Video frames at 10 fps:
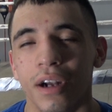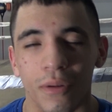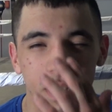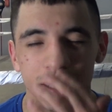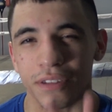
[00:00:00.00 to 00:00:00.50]

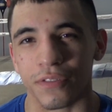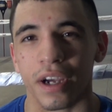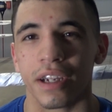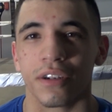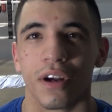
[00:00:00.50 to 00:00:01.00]
I watched the
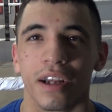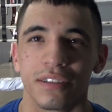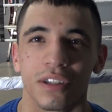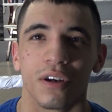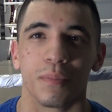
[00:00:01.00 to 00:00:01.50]
fight, I
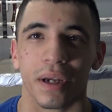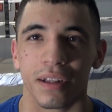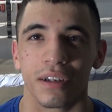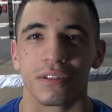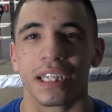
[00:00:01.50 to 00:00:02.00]
saw my
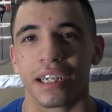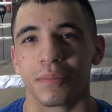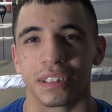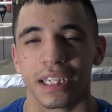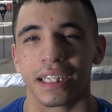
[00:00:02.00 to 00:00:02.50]
little tiny
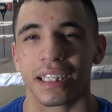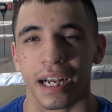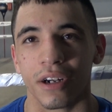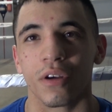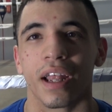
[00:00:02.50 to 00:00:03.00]
mistakes that
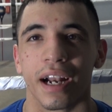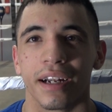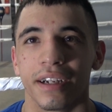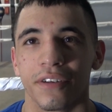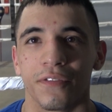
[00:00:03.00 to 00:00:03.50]
I know that I
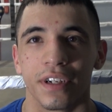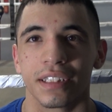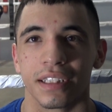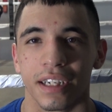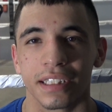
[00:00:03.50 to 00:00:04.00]
need to
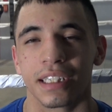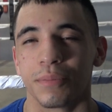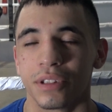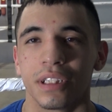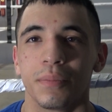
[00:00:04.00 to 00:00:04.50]
fix. And next
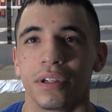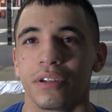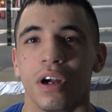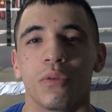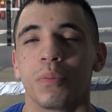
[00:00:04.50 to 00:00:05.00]
time you see
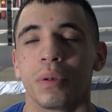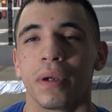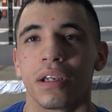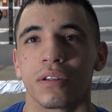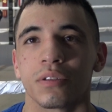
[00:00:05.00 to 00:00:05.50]
me, I won't be
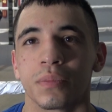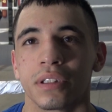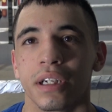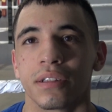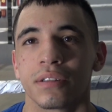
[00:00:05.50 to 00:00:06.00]
making those
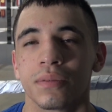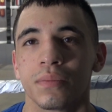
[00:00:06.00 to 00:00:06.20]
mistakes.